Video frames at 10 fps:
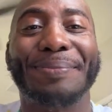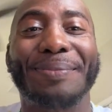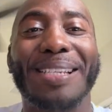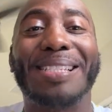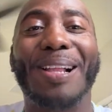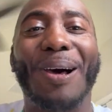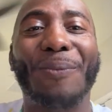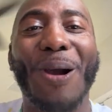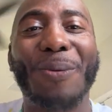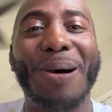You're still on
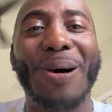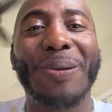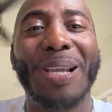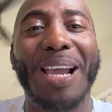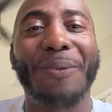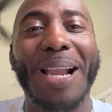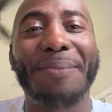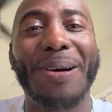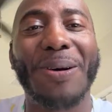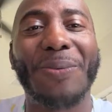road mode and rain
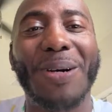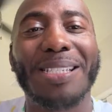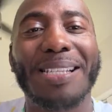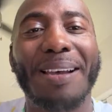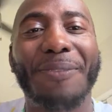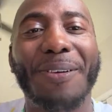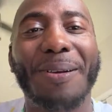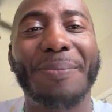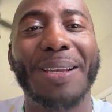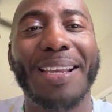mode, one step
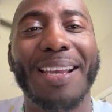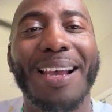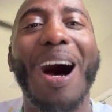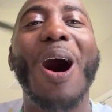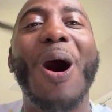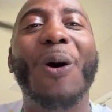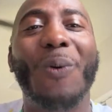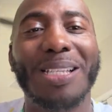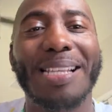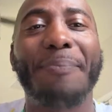
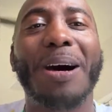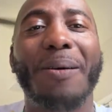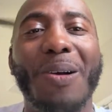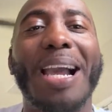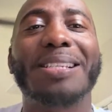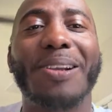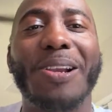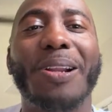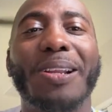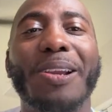up. Okay, so
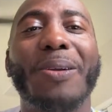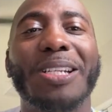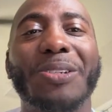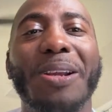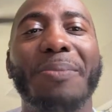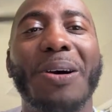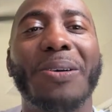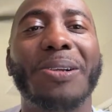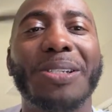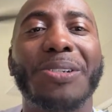you're in the street
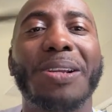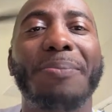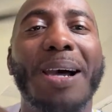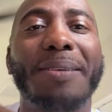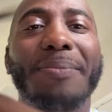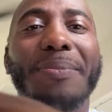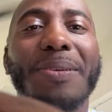mode. You're in street mode.